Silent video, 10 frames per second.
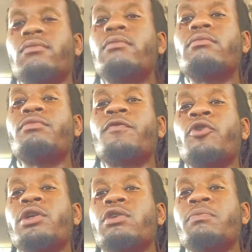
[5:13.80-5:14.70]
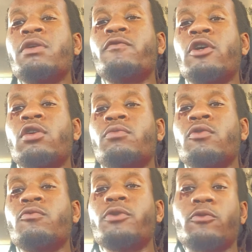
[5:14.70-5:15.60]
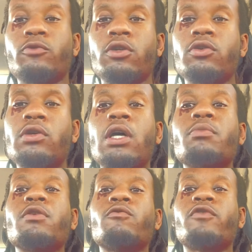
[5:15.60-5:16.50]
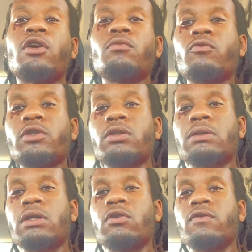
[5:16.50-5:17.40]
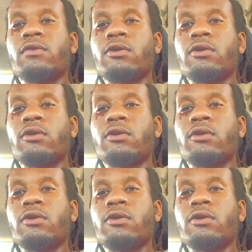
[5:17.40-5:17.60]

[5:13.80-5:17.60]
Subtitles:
Before you can be vulnerable with the world, you gotta be vulnerable with yourself.